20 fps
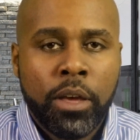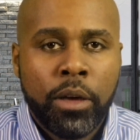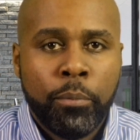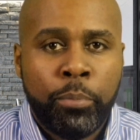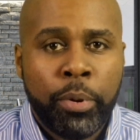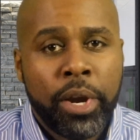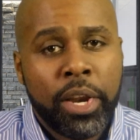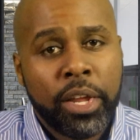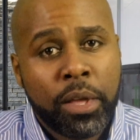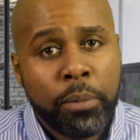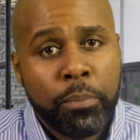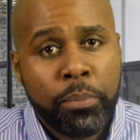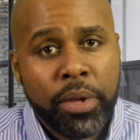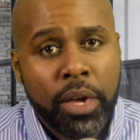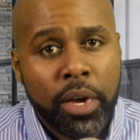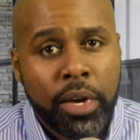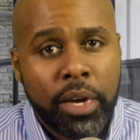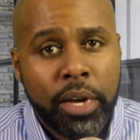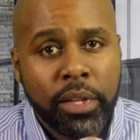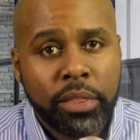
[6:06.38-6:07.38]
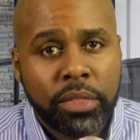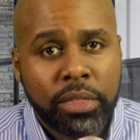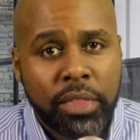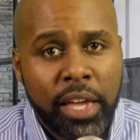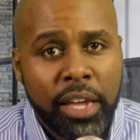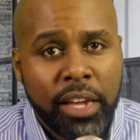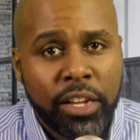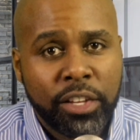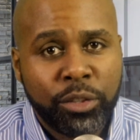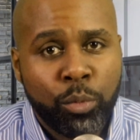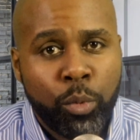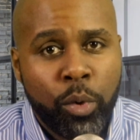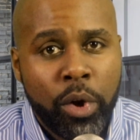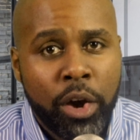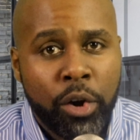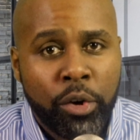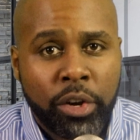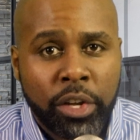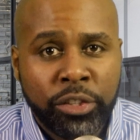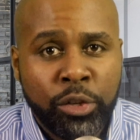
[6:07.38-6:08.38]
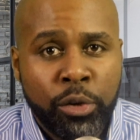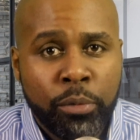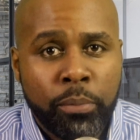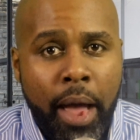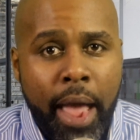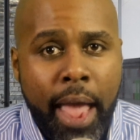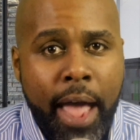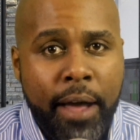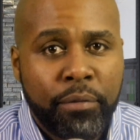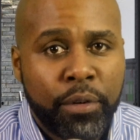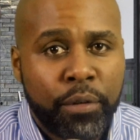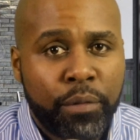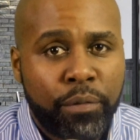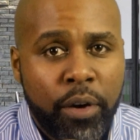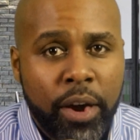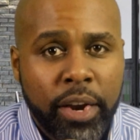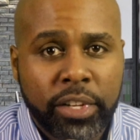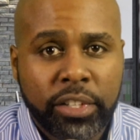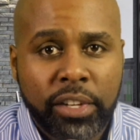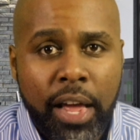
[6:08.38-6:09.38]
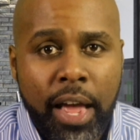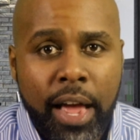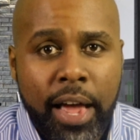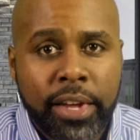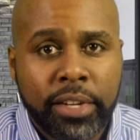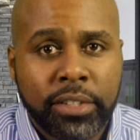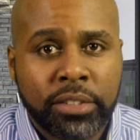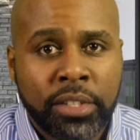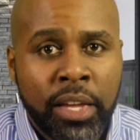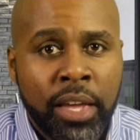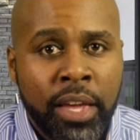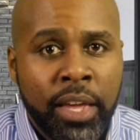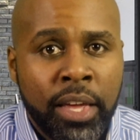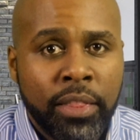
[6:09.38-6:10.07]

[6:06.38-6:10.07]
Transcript: but it can be a good thing as well, because you might have a franchise